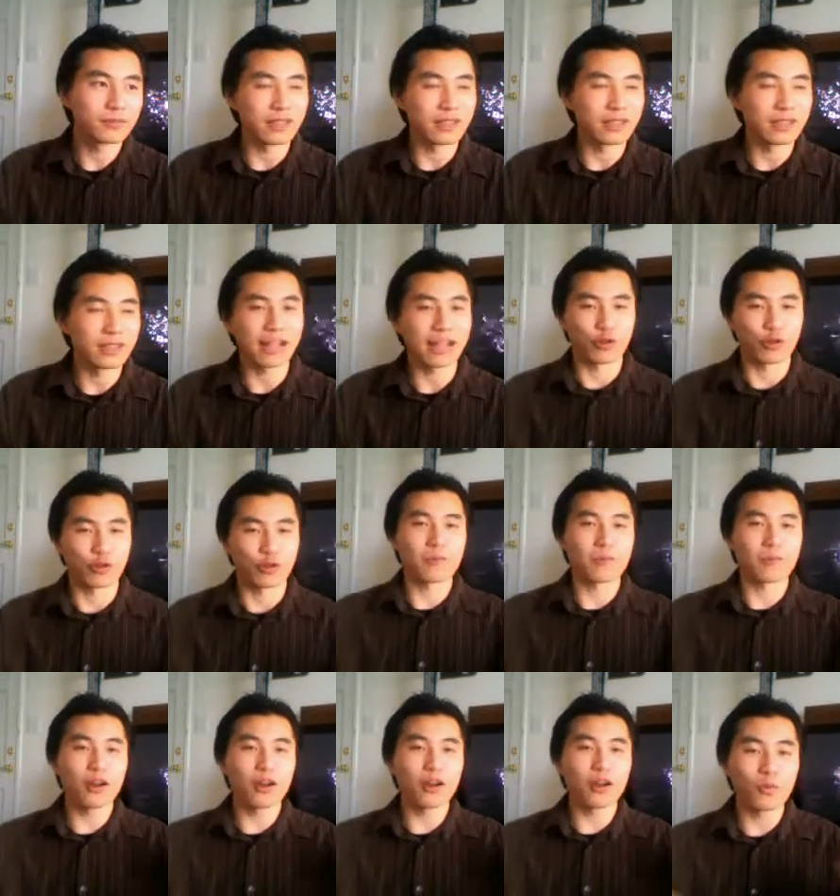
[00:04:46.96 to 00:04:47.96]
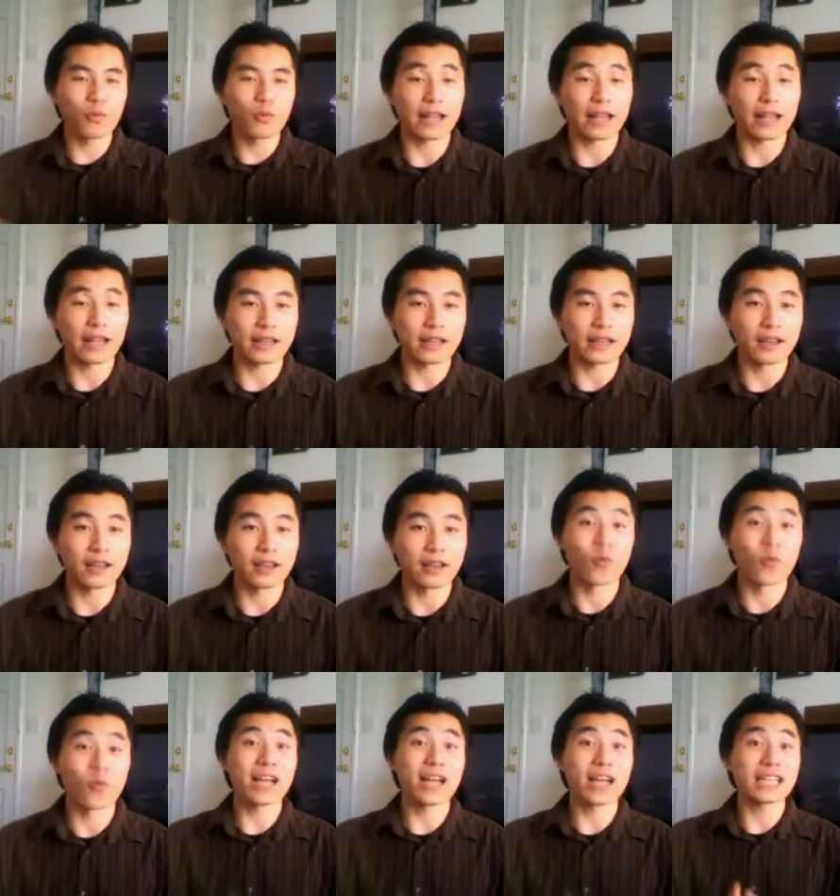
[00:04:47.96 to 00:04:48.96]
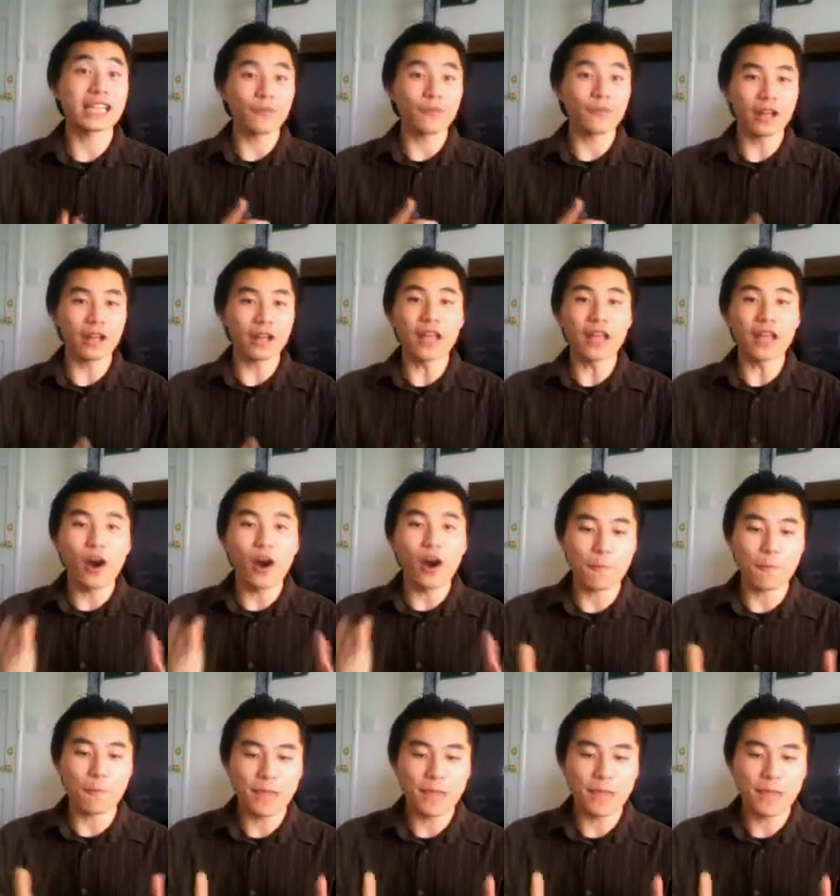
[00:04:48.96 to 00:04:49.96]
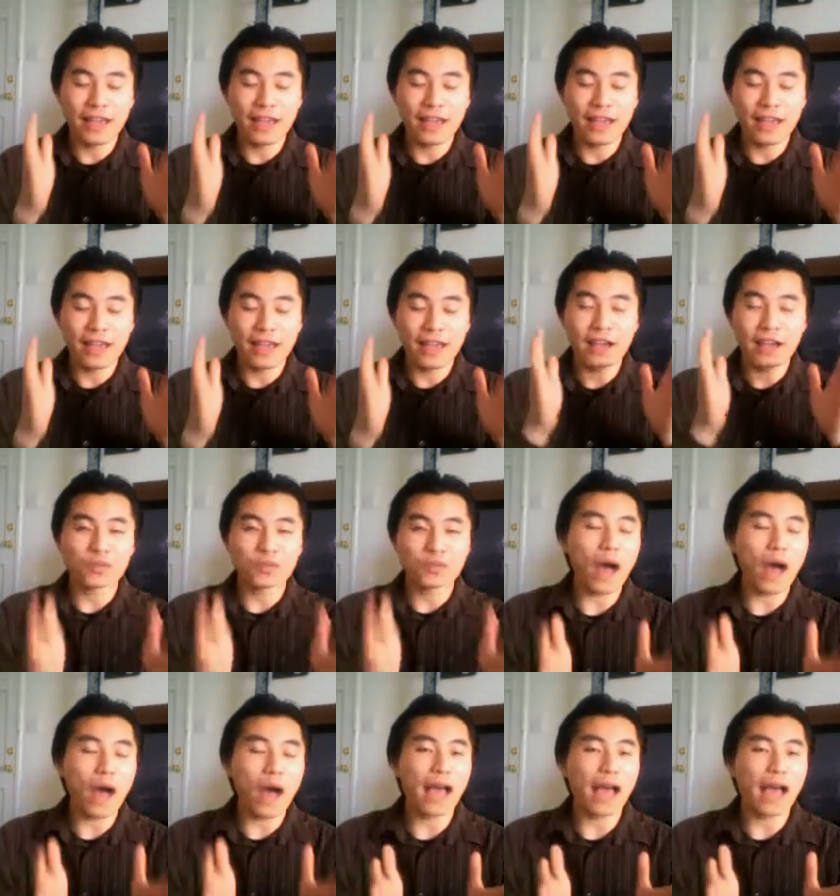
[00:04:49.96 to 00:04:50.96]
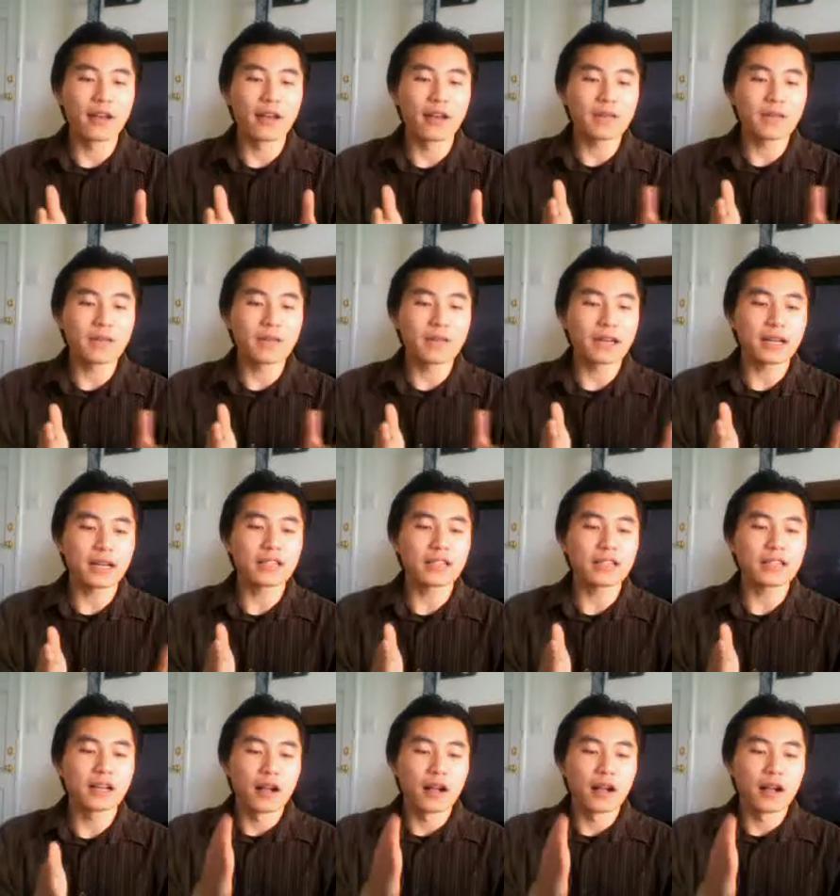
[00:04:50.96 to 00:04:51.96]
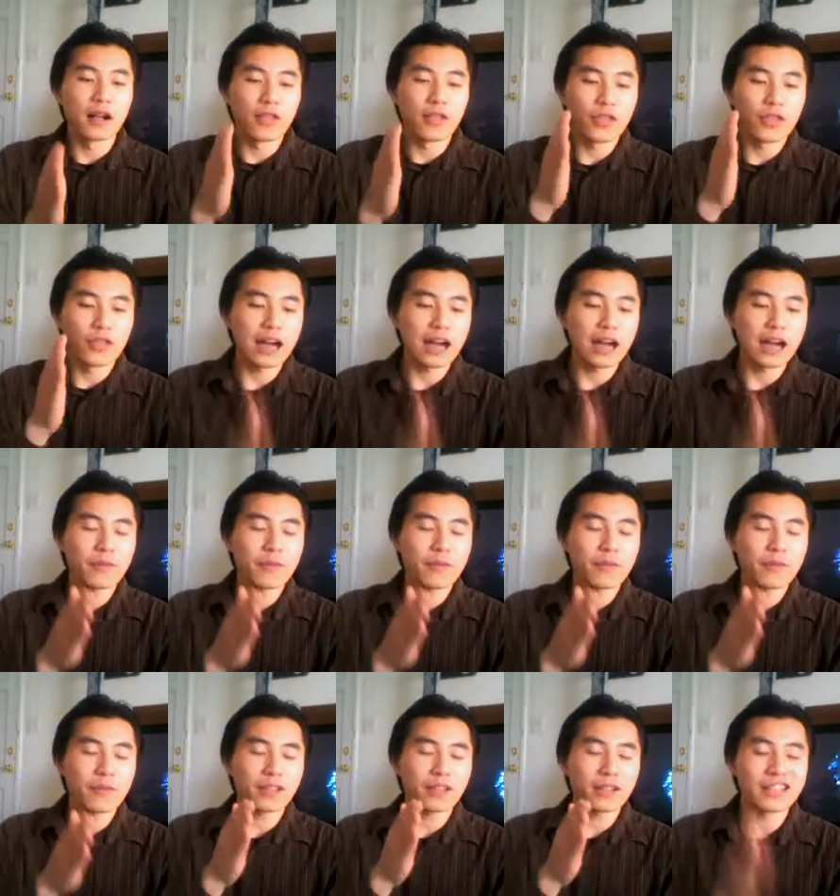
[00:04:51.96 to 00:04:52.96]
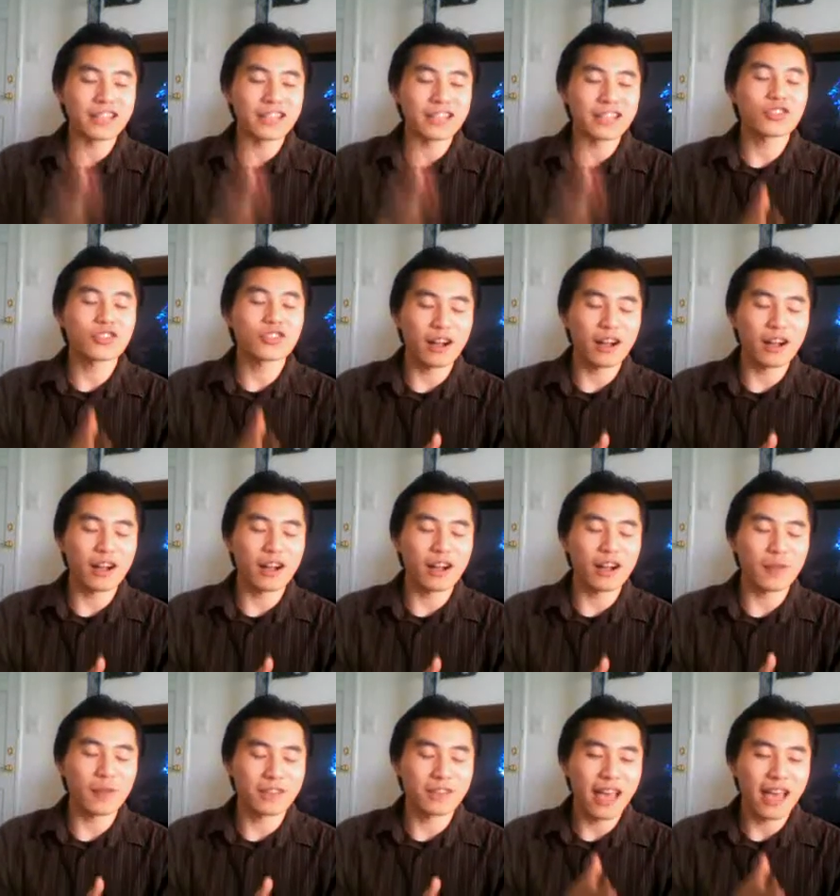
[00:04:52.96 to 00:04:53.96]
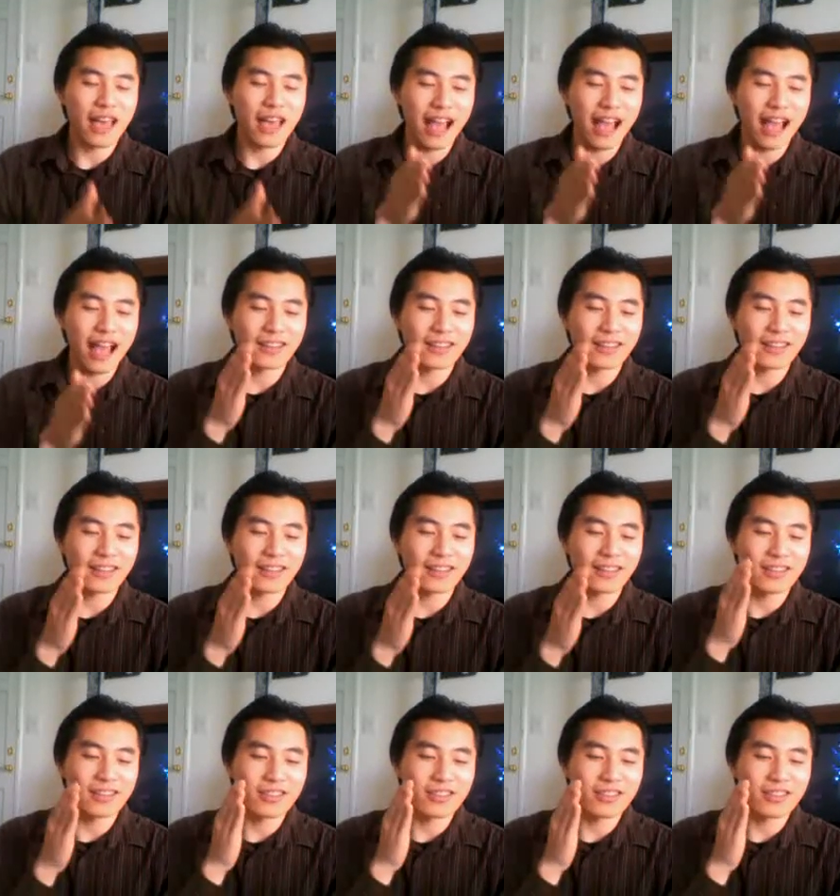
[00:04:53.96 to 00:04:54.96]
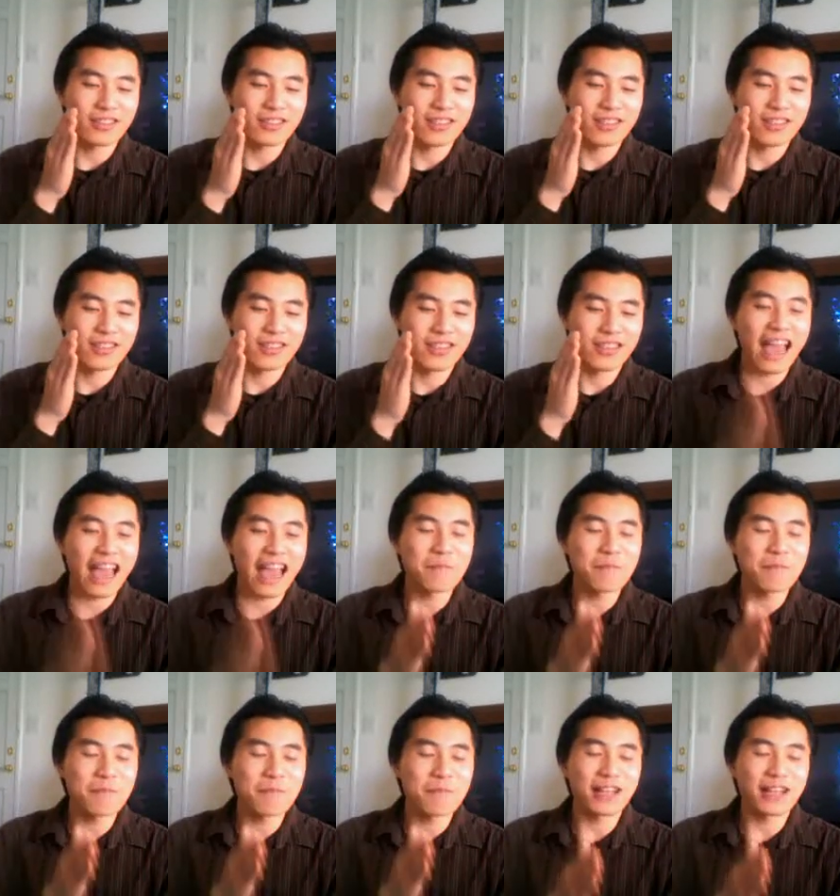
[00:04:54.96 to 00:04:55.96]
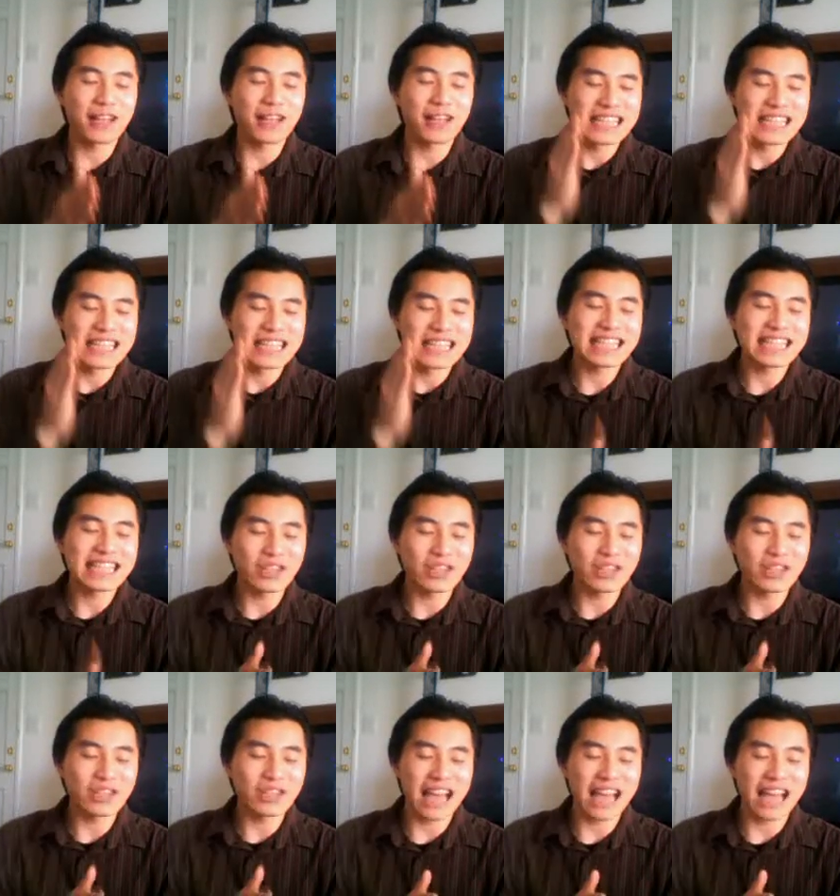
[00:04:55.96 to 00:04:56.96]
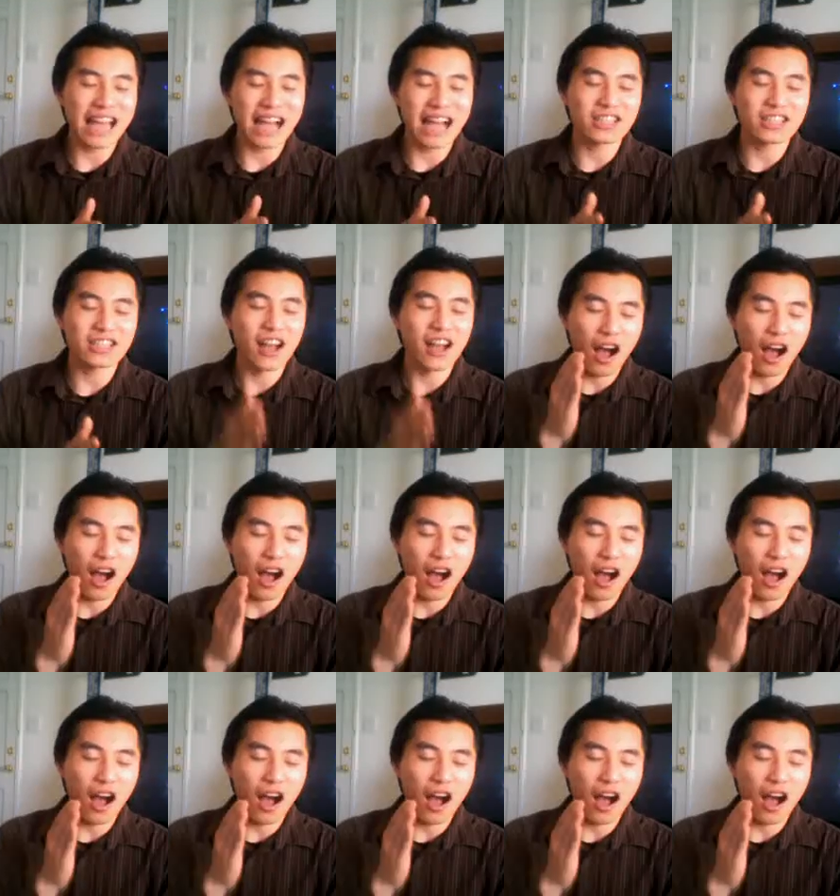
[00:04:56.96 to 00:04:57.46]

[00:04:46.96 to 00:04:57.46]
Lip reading: is that criminal? Will I get arrested for it? No. And here's why. Because the government is corrupt, and they implement sales tax